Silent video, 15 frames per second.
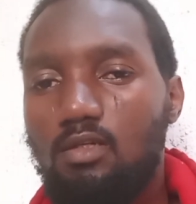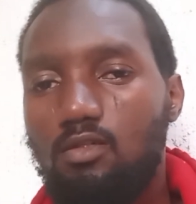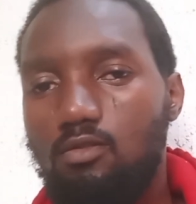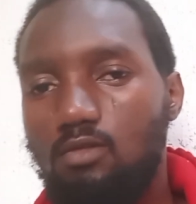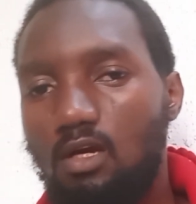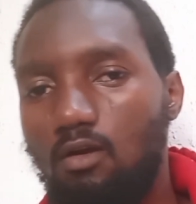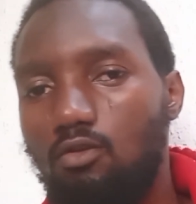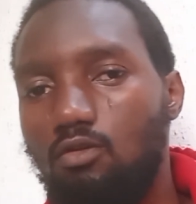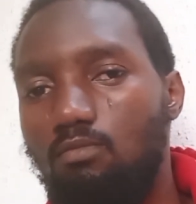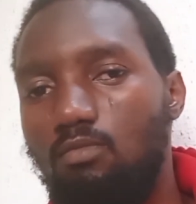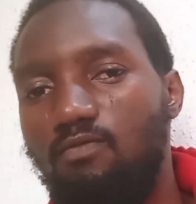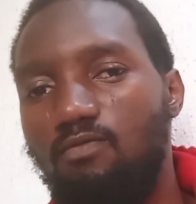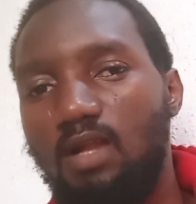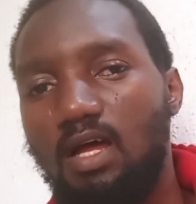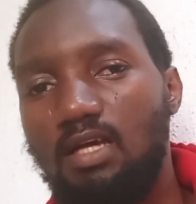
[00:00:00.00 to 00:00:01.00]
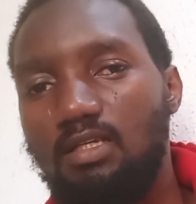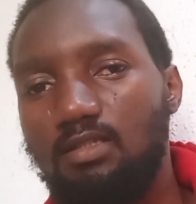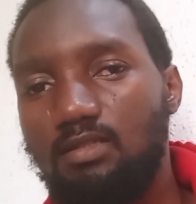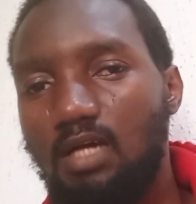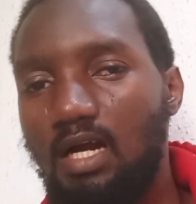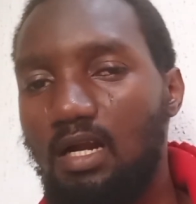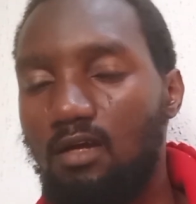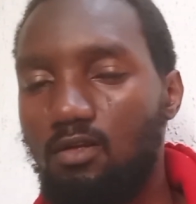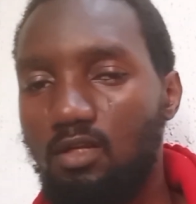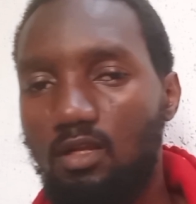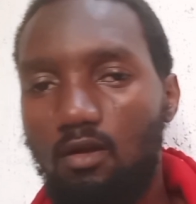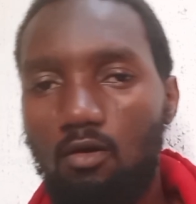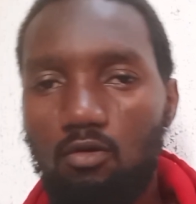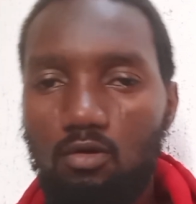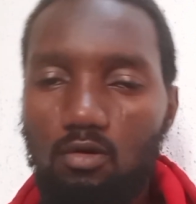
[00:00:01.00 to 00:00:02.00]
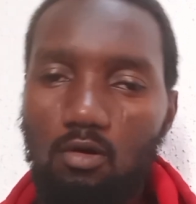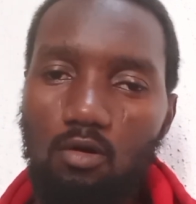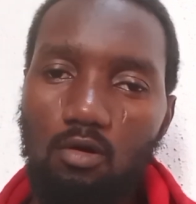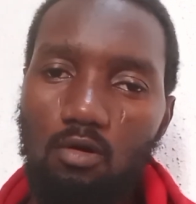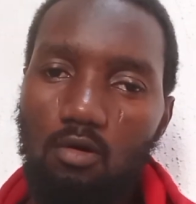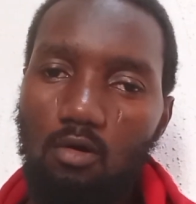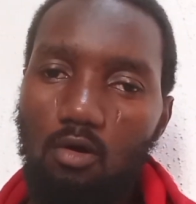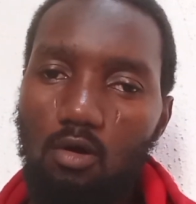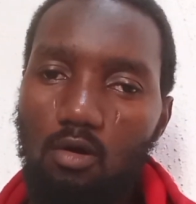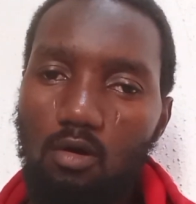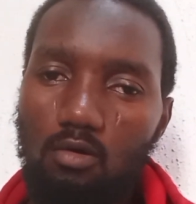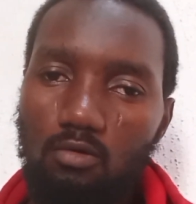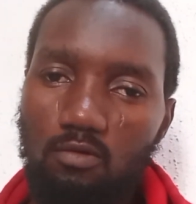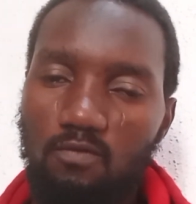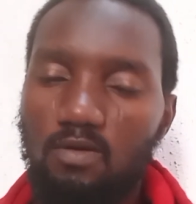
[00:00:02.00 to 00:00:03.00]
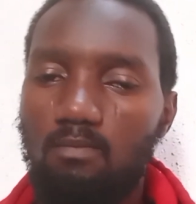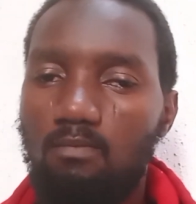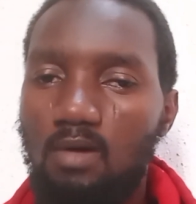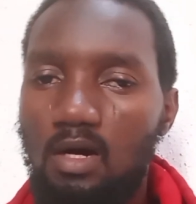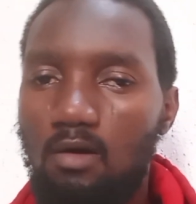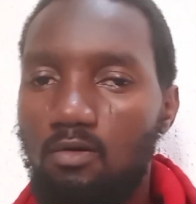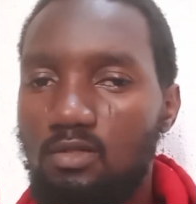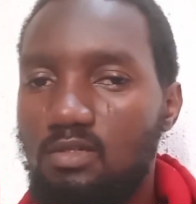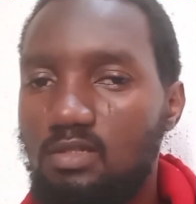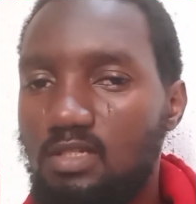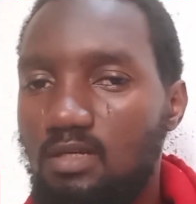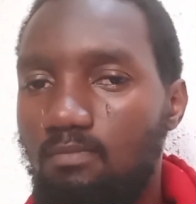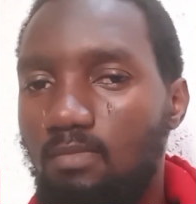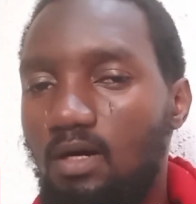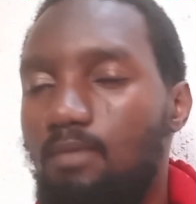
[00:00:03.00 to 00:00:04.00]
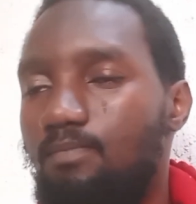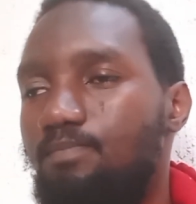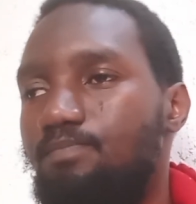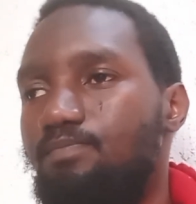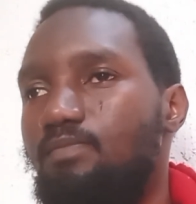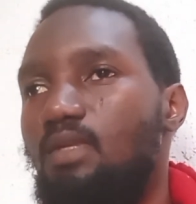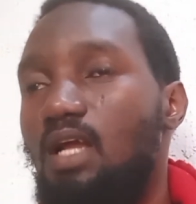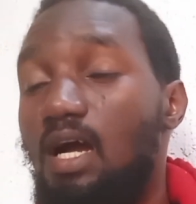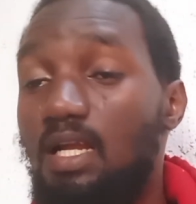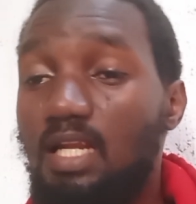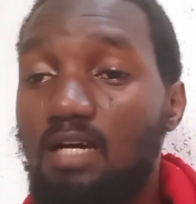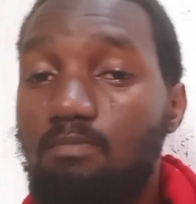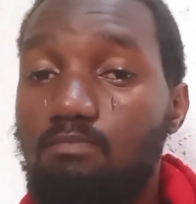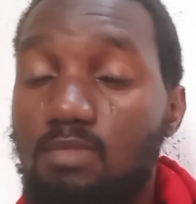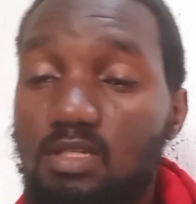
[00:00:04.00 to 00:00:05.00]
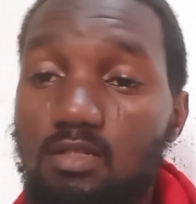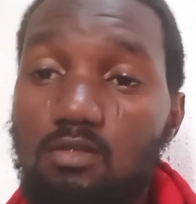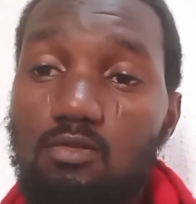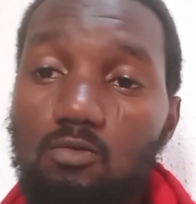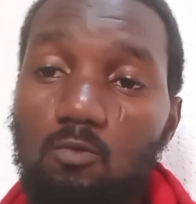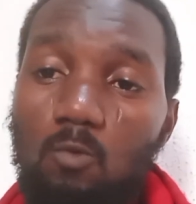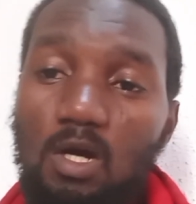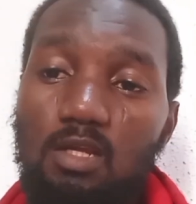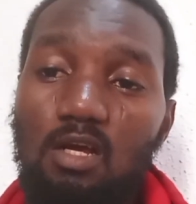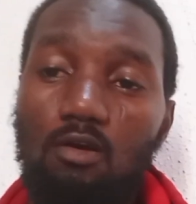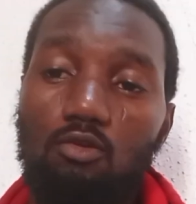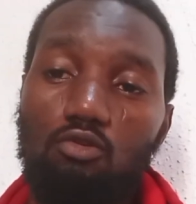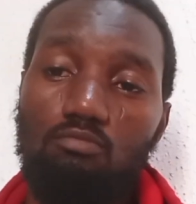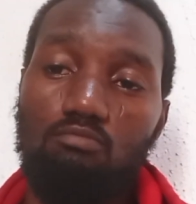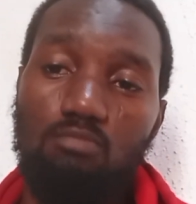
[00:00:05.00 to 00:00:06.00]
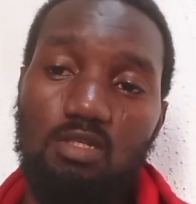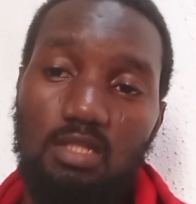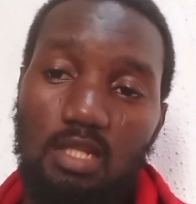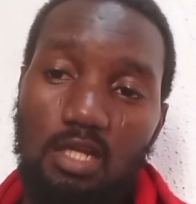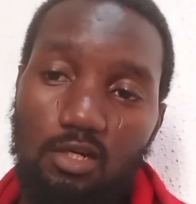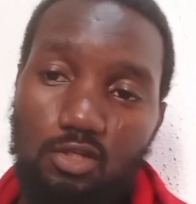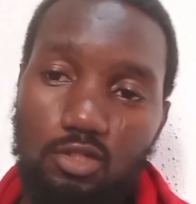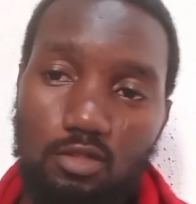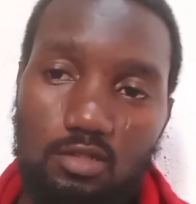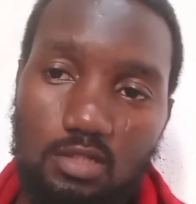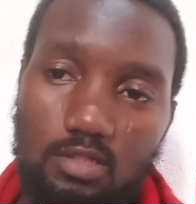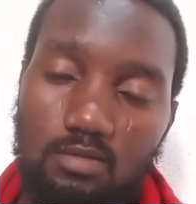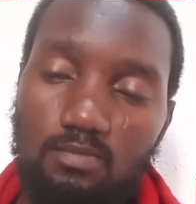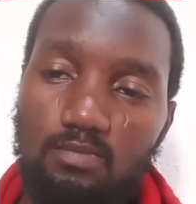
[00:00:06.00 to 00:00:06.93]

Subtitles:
you're going to be flying around November or December. And that means, one, you're going to miss lectures